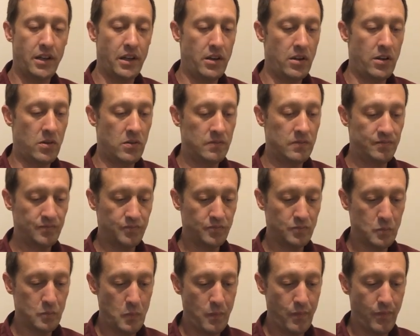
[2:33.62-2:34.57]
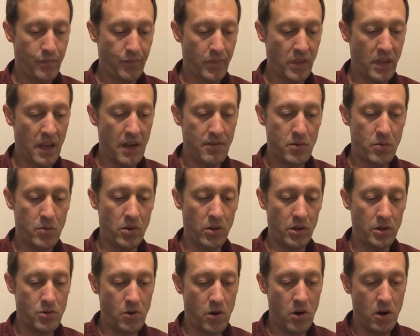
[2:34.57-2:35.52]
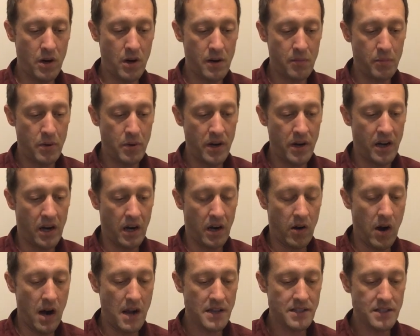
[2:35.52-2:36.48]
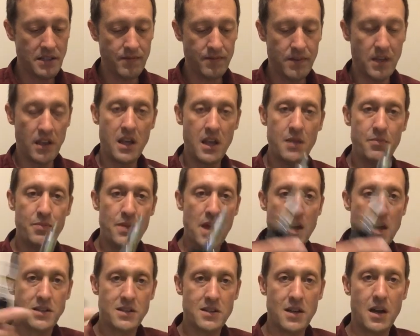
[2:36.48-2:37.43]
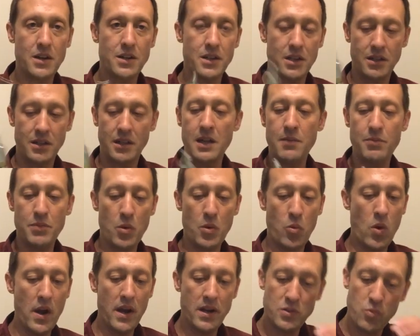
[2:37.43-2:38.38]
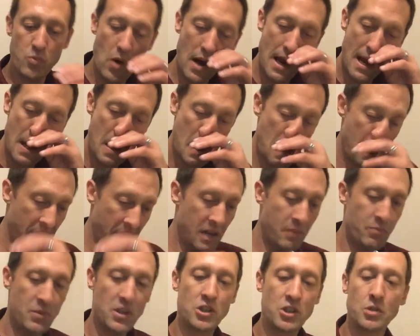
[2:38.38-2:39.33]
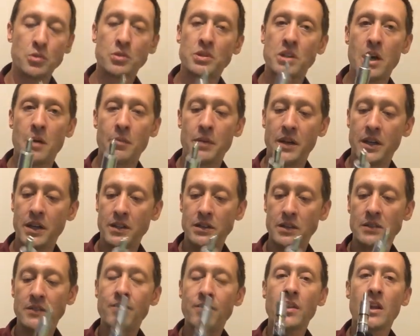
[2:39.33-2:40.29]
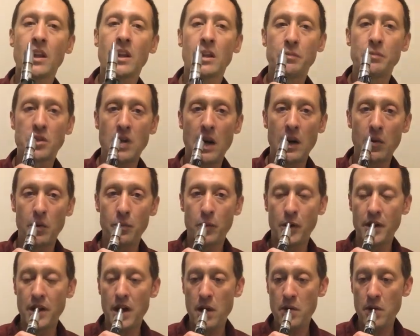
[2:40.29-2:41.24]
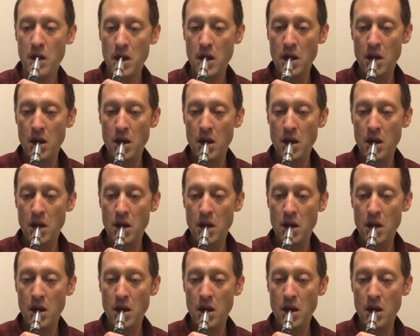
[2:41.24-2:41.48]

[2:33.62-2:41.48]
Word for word: you know, you have to really draw on it pretty aggressive to keep that suction, keep the wicks wet, keep the juice coming in. Let me try it one more time.